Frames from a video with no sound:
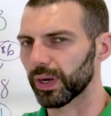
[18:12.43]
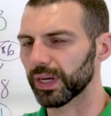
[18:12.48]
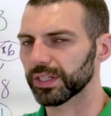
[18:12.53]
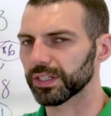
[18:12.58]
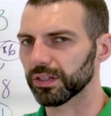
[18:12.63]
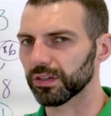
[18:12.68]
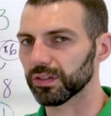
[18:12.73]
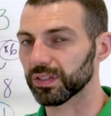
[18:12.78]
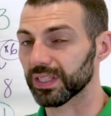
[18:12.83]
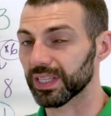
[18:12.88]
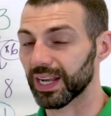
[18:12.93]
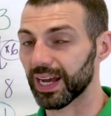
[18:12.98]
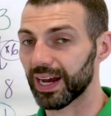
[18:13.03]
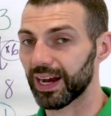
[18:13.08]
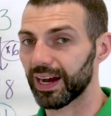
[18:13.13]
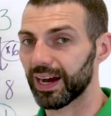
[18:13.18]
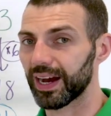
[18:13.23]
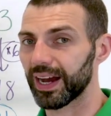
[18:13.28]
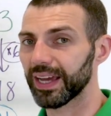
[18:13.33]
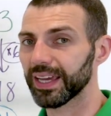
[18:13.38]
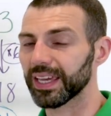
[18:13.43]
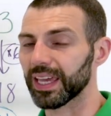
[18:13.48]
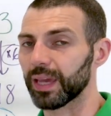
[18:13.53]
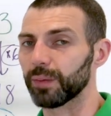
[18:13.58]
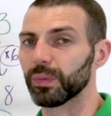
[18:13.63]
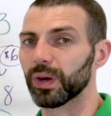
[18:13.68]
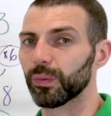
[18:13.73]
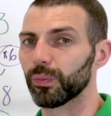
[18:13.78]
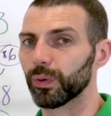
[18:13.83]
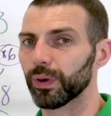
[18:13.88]
ratios that I
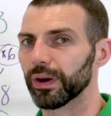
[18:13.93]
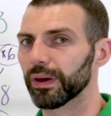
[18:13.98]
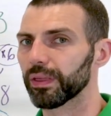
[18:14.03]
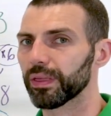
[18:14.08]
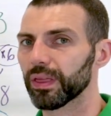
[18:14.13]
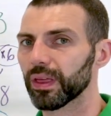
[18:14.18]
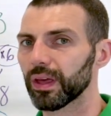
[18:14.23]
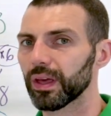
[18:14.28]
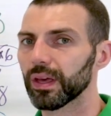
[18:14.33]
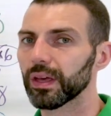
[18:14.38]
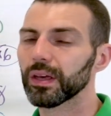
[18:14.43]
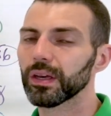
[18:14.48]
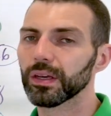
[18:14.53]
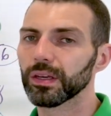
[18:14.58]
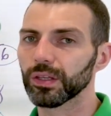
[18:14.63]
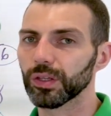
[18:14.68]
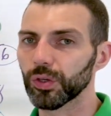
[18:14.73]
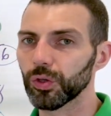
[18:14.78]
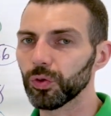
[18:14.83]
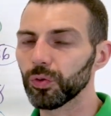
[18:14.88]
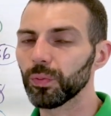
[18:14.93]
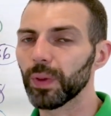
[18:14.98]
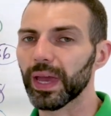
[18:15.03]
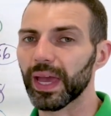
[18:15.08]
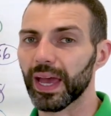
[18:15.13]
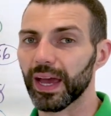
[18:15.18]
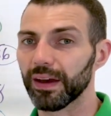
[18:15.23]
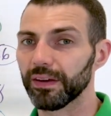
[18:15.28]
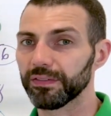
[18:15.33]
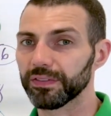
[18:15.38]
came up with. You may
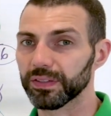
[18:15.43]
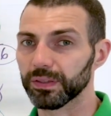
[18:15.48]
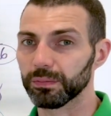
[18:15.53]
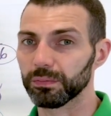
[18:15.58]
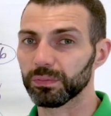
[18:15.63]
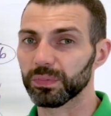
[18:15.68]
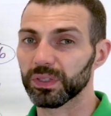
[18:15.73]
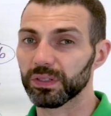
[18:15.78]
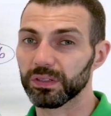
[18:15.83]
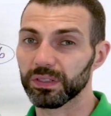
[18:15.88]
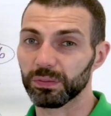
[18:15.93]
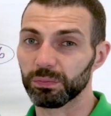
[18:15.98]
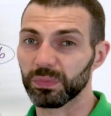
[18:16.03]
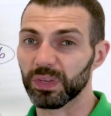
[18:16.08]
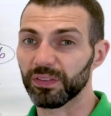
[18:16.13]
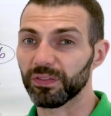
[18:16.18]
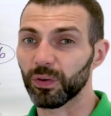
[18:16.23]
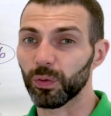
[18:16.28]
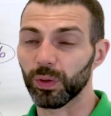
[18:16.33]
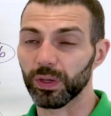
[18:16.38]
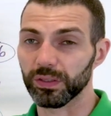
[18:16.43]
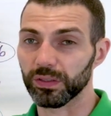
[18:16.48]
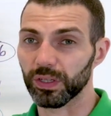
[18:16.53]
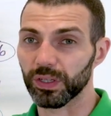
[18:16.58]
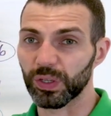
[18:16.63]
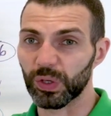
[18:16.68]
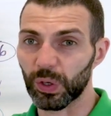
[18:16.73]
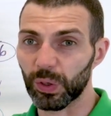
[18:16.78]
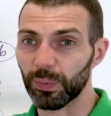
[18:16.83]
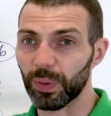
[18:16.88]
have some different ones
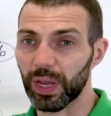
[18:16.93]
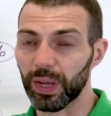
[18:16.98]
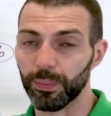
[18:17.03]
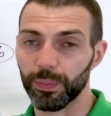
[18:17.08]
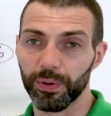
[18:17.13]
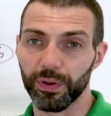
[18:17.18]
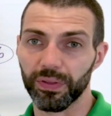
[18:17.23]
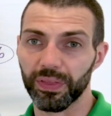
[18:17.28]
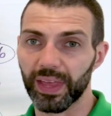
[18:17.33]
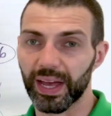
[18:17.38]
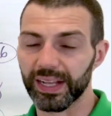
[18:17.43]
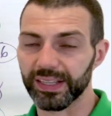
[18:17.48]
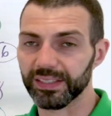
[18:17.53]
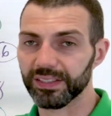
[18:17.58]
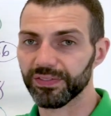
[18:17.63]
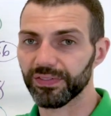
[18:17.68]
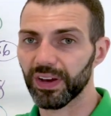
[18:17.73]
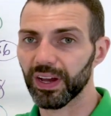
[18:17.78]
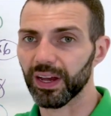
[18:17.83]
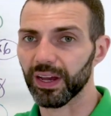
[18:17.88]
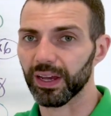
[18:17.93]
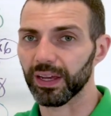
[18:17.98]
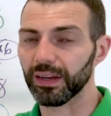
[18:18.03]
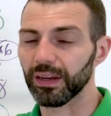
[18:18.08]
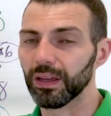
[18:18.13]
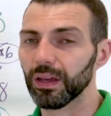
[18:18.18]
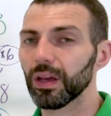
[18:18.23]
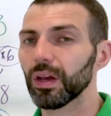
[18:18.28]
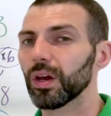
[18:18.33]
on your paper, and that's fine.